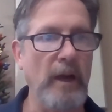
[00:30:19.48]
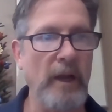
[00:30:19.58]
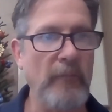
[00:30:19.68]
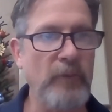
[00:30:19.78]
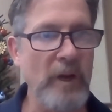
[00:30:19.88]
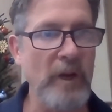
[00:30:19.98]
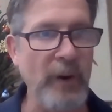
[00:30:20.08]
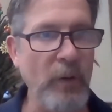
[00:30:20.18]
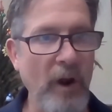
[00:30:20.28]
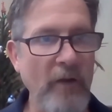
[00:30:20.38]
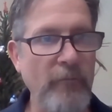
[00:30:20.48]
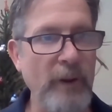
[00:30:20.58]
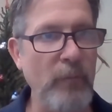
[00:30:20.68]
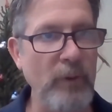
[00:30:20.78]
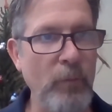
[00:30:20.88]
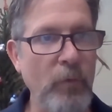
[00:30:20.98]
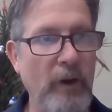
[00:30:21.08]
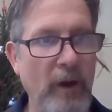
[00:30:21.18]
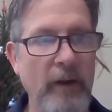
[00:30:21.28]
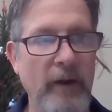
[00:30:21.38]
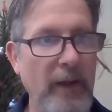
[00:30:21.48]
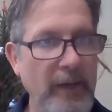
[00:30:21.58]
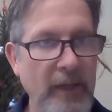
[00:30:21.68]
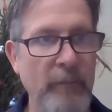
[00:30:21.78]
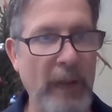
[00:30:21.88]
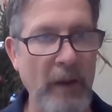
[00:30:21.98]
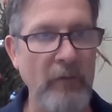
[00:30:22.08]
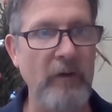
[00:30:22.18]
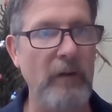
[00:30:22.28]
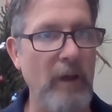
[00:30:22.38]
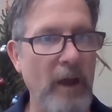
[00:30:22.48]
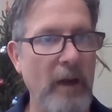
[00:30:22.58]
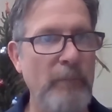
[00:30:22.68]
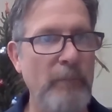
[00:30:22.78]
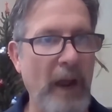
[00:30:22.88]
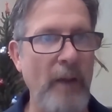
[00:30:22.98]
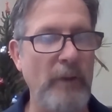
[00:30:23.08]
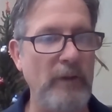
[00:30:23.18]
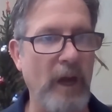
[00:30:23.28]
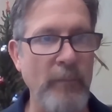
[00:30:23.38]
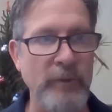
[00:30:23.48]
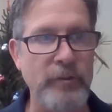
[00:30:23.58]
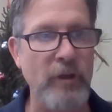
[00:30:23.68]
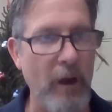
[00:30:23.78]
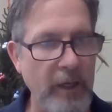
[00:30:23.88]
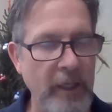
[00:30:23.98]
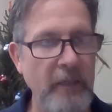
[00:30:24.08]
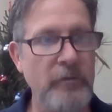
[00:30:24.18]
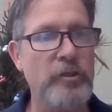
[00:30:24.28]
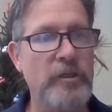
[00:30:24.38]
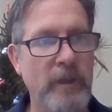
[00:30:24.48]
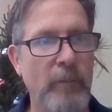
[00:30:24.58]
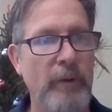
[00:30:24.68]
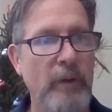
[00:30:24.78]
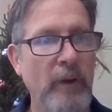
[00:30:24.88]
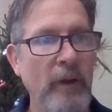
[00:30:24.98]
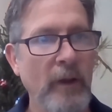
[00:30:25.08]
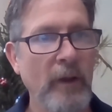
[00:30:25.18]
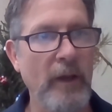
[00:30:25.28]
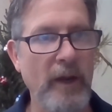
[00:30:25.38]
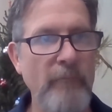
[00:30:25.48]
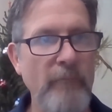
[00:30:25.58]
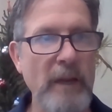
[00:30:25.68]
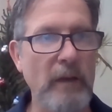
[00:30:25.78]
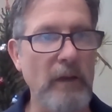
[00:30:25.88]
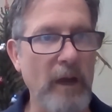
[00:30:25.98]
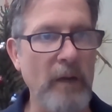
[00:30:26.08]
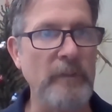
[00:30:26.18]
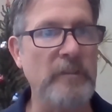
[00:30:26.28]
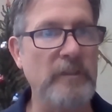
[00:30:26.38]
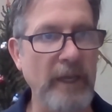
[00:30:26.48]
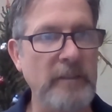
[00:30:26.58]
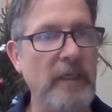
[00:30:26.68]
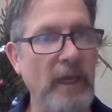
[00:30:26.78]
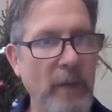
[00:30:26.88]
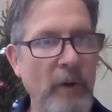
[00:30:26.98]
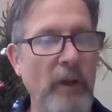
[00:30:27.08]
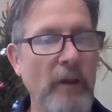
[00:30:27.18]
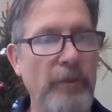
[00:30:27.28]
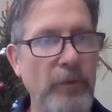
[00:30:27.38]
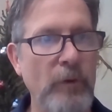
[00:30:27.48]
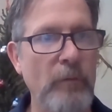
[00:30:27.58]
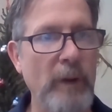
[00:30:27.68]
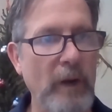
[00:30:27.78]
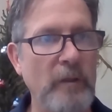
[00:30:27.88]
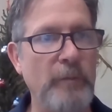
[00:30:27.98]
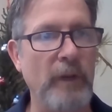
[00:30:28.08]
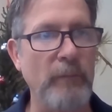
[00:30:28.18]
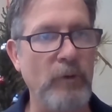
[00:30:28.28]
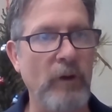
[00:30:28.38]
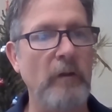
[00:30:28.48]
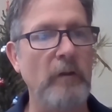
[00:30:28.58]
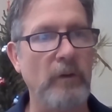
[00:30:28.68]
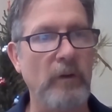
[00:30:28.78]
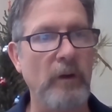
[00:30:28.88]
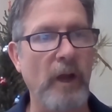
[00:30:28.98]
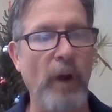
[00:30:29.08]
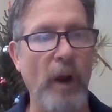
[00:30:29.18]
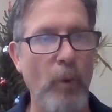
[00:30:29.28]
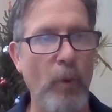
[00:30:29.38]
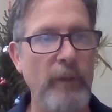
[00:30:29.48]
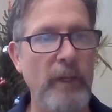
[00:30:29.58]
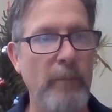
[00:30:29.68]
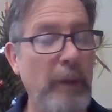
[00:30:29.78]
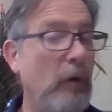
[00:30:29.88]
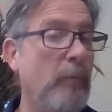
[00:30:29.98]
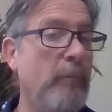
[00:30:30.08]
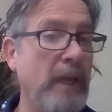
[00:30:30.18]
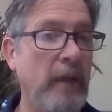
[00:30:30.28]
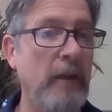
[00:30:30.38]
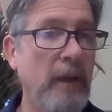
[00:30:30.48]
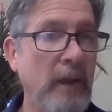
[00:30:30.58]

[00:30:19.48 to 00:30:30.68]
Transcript: if you ask my wife, man, we work on it. I get pounded a lot. I'm a talking chimp, and I've made a lot of mistakes. Again, I'm on my third marriage, but I'm trying to learn. I want to be a better me.